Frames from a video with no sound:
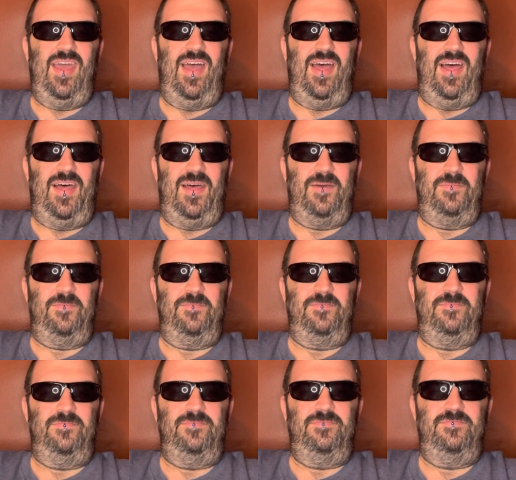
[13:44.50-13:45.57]
But I
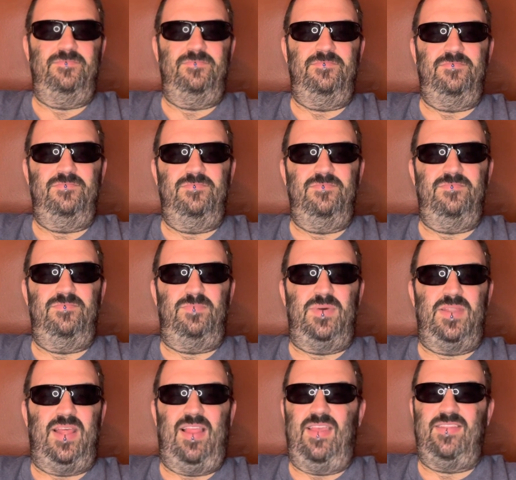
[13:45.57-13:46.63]

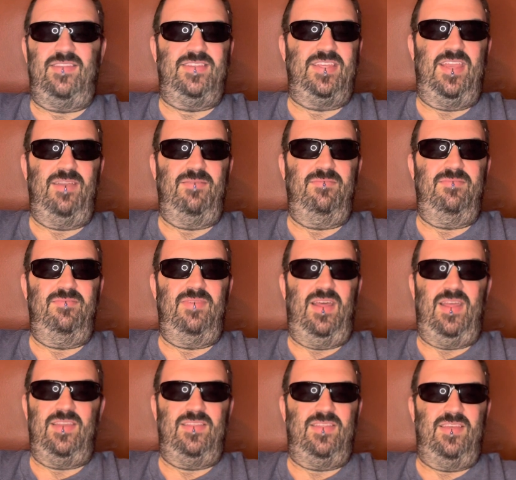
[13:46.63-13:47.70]
like the team. I
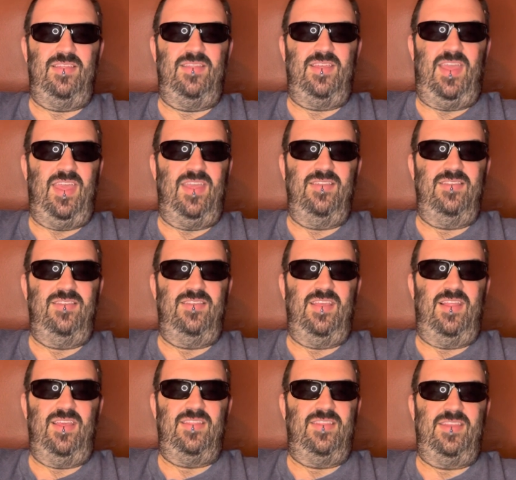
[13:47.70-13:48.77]
like the kids. I
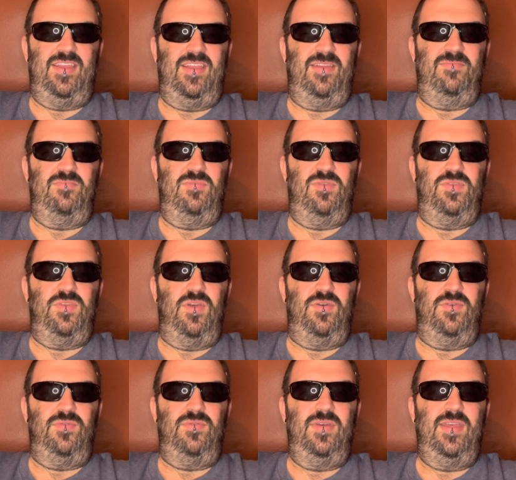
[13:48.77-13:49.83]
like the team.
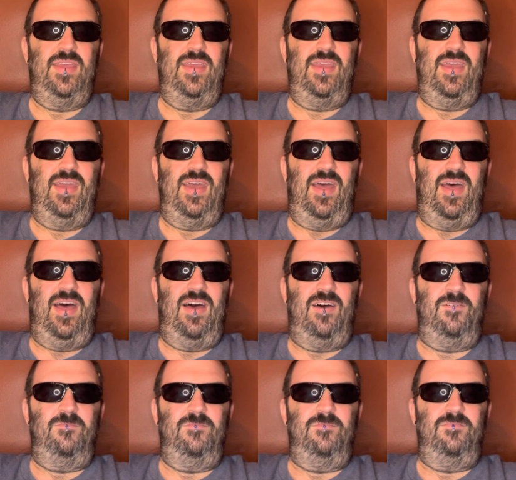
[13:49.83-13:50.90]
So,
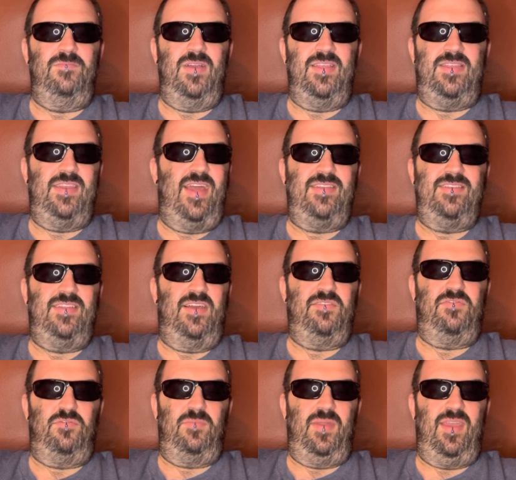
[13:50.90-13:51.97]
it's an odd duck
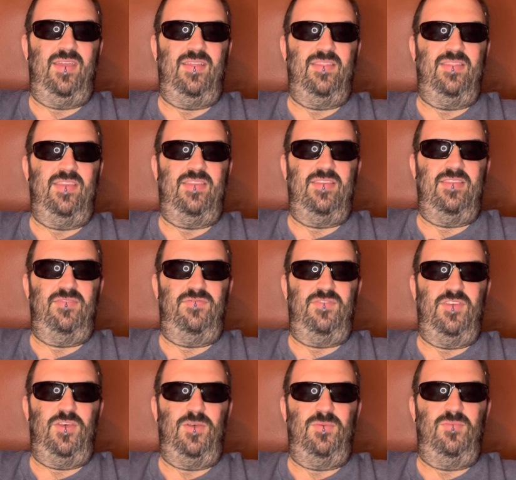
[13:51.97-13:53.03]
for me. This is a
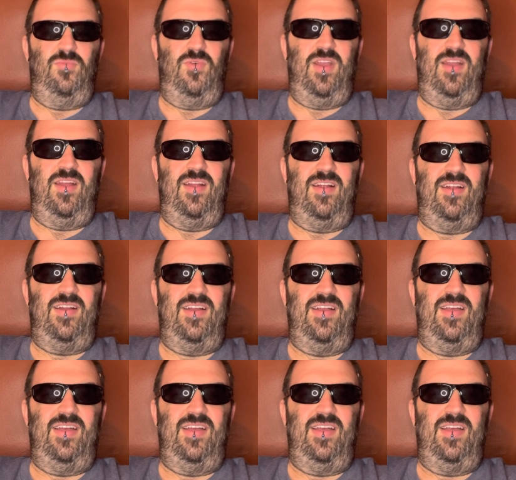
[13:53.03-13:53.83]
film where,